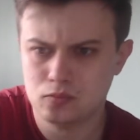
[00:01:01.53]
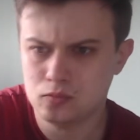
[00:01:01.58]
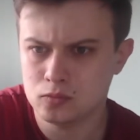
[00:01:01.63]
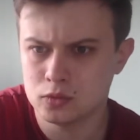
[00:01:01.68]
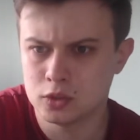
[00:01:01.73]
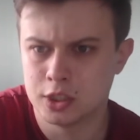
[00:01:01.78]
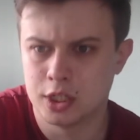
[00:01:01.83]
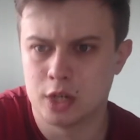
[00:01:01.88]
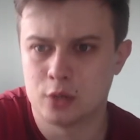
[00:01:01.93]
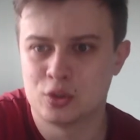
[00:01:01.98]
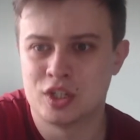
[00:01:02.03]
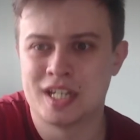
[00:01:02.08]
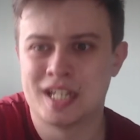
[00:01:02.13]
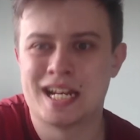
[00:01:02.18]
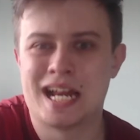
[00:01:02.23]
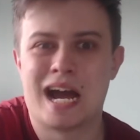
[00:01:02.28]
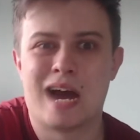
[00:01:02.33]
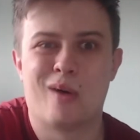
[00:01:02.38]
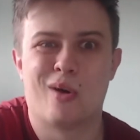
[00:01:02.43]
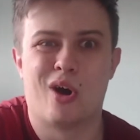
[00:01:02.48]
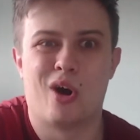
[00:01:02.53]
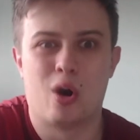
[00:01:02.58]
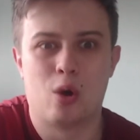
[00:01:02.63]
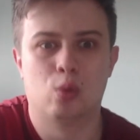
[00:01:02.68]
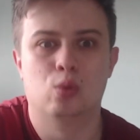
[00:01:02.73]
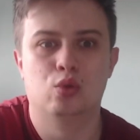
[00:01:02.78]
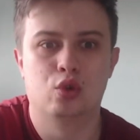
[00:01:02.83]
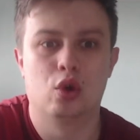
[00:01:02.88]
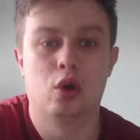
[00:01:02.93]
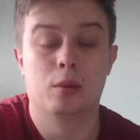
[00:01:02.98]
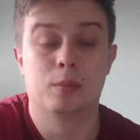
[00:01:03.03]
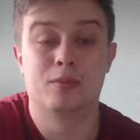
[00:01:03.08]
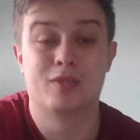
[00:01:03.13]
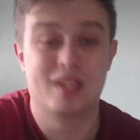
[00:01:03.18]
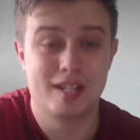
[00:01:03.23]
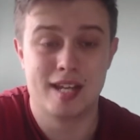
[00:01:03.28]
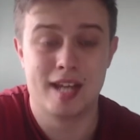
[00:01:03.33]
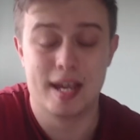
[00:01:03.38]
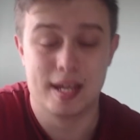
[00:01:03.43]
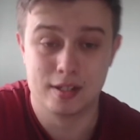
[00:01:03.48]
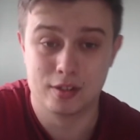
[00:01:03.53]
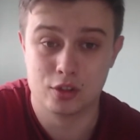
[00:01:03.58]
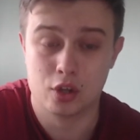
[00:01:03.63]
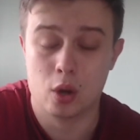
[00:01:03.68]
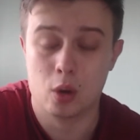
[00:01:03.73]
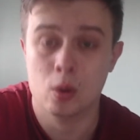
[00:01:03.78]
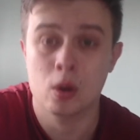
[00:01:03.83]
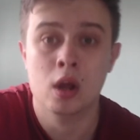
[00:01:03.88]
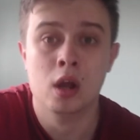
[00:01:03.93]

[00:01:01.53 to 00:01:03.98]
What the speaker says: you know, seeing how it holds up today. So,